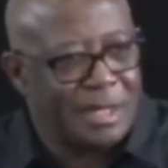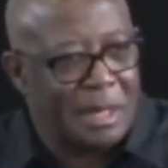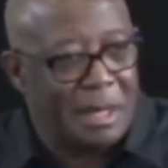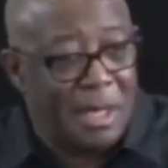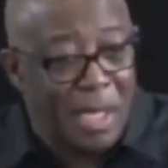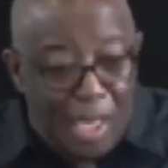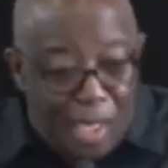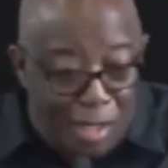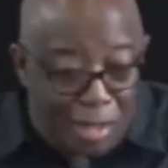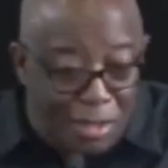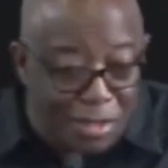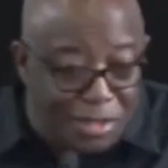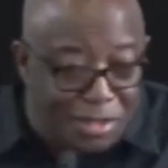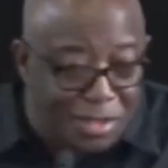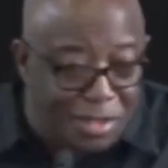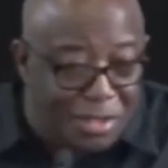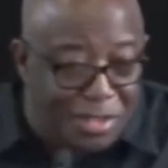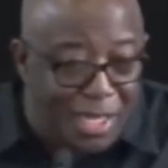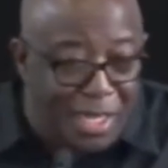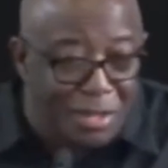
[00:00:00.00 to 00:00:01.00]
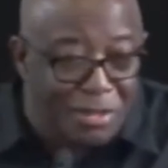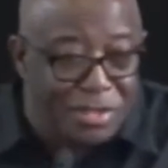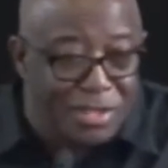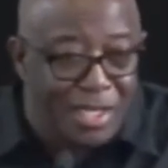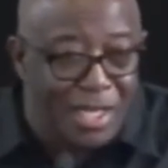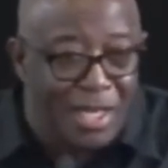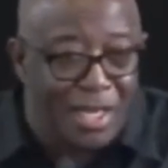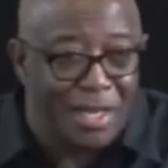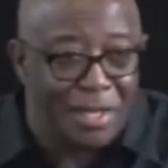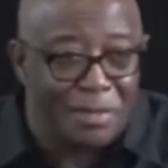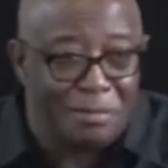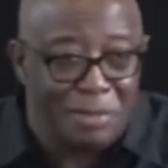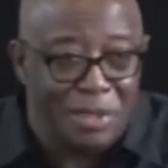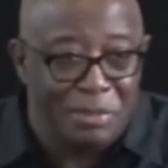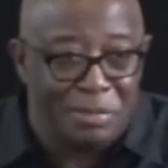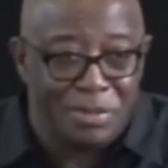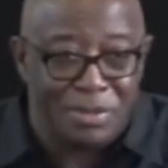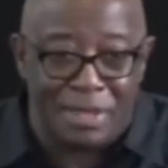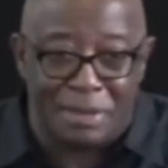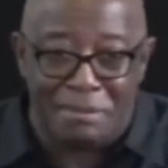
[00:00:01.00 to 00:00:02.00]
It looks good outside.
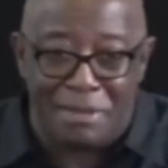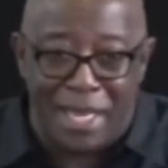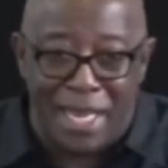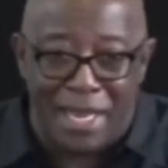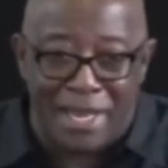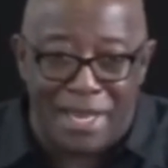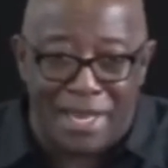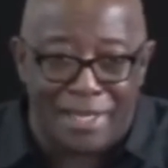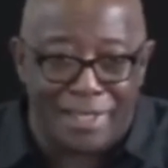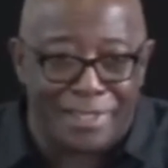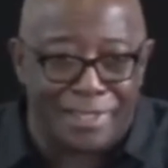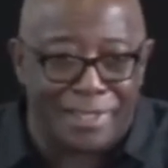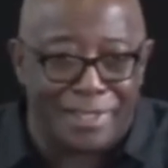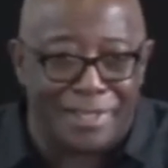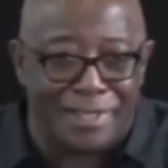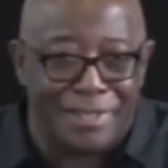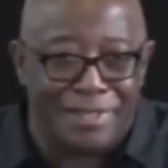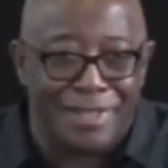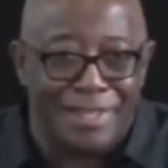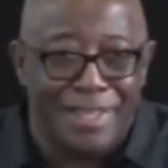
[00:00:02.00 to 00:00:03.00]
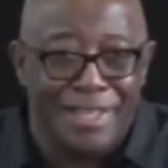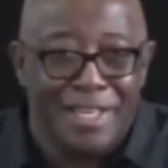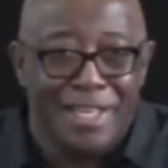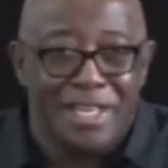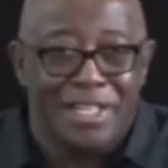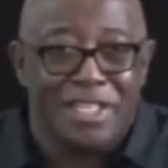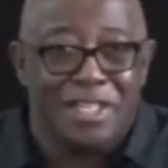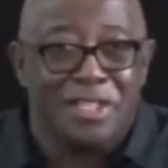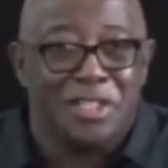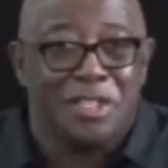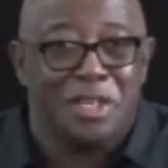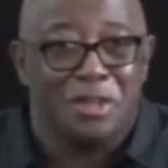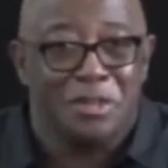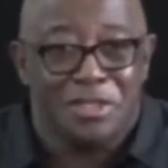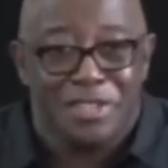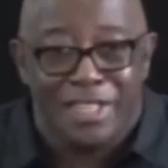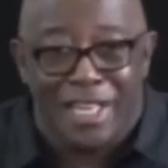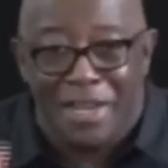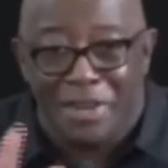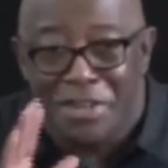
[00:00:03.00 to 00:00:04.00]
People said, man, it's good. The
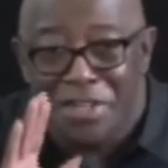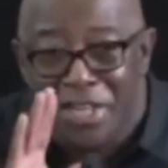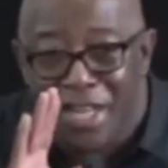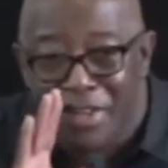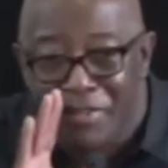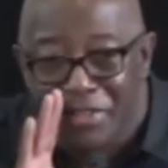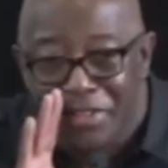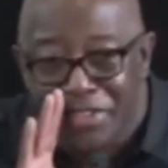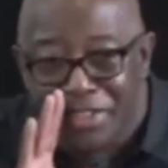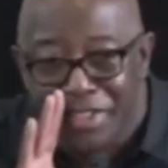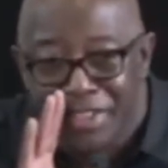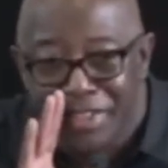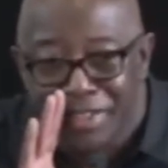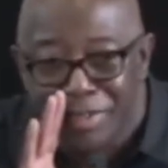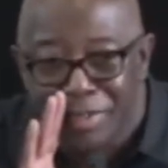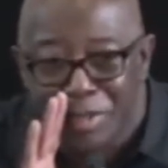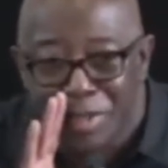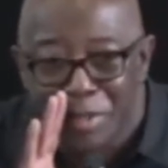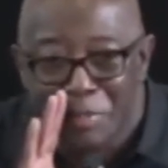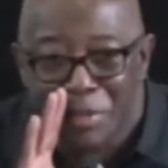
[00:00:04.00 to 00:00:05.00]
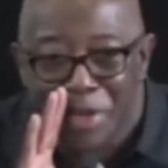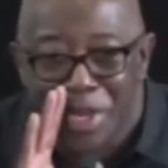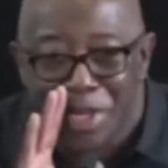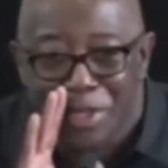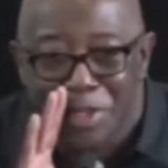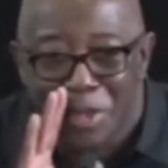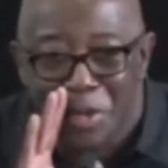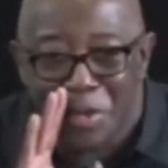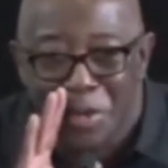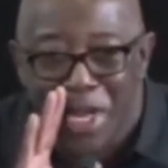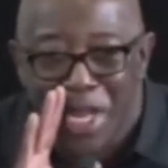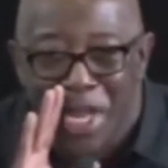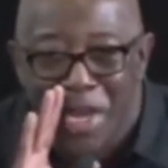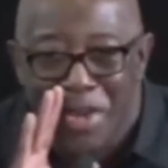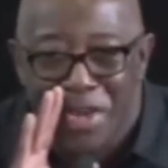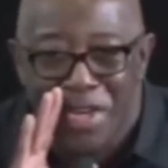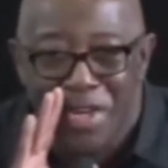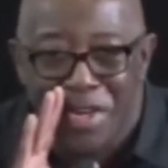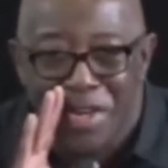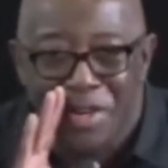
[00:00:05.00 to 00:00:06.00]
church down in Ephesus, you better go
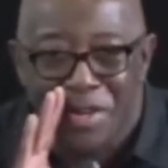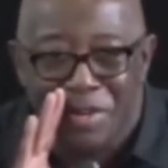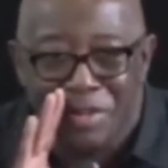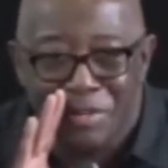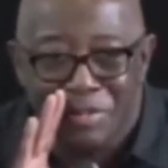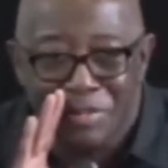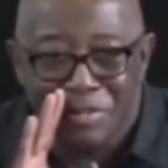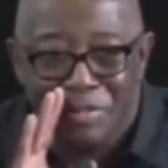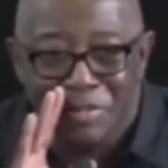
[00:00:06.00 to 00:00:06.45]
down there.